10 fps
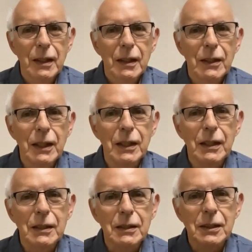The
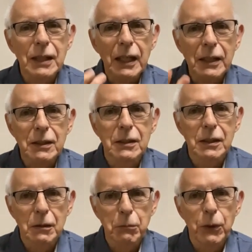uh, second
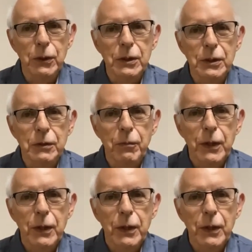bonus